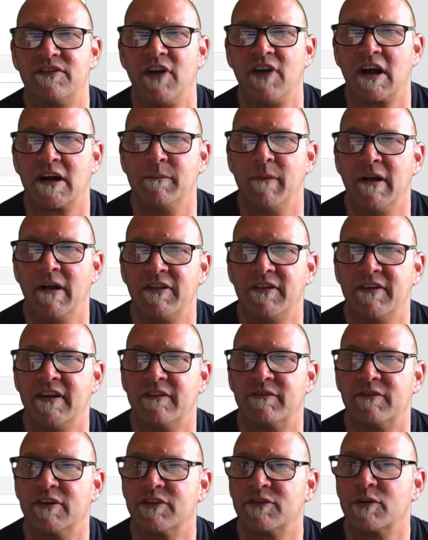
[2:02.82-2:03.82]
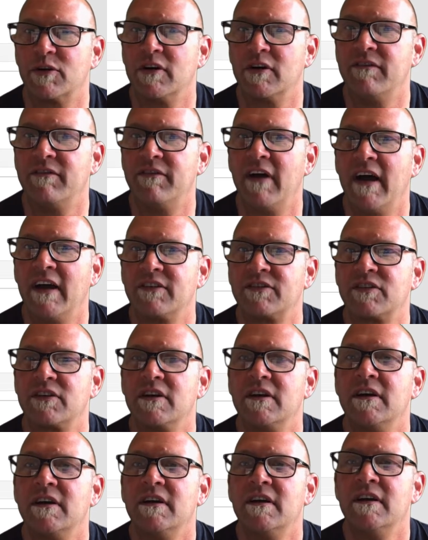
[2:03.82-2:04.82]
about the difference really fast.
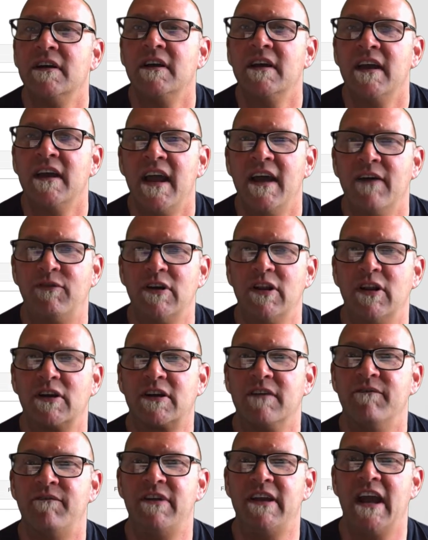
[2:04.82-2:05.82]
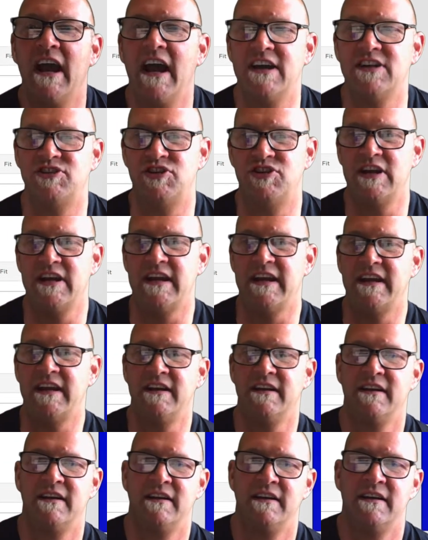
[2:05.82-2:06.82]
If we look at VIG,
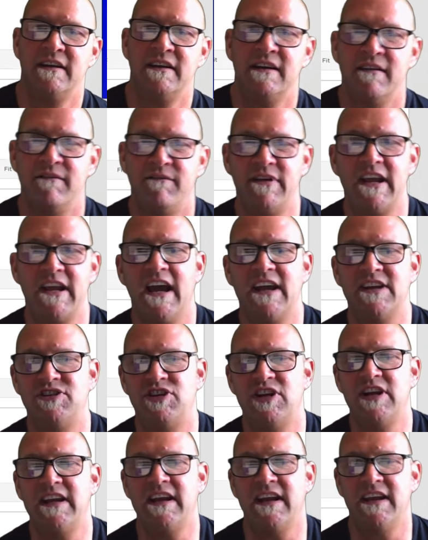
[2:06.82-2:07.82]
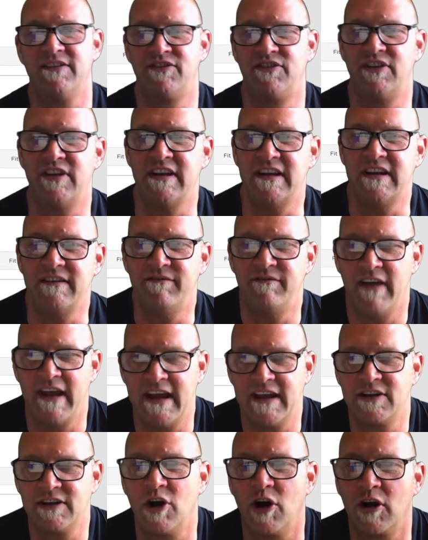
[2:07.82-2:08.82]
VIG is the
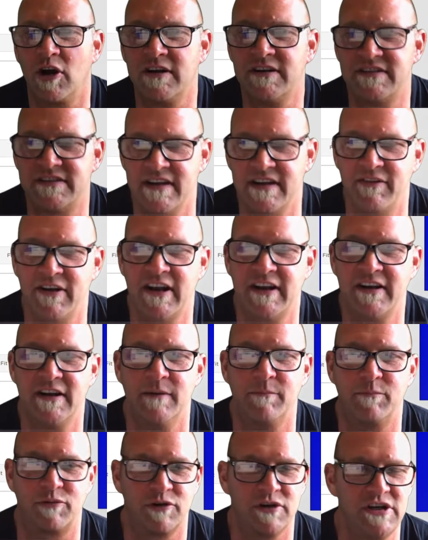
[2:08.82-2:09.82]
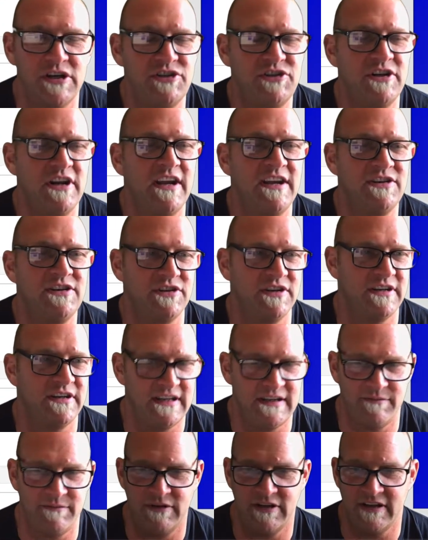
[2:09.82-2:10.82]
Vanguard Dividend Appreciation
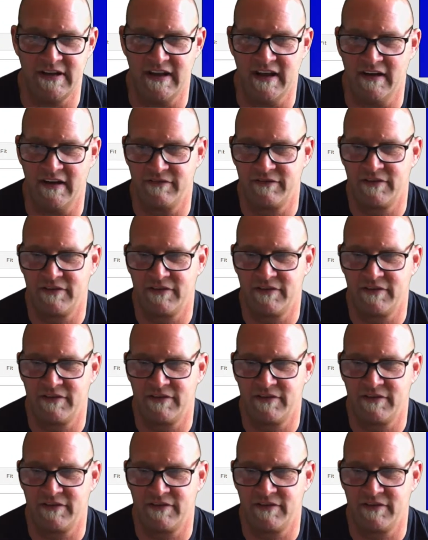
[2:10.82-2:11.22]
ETF.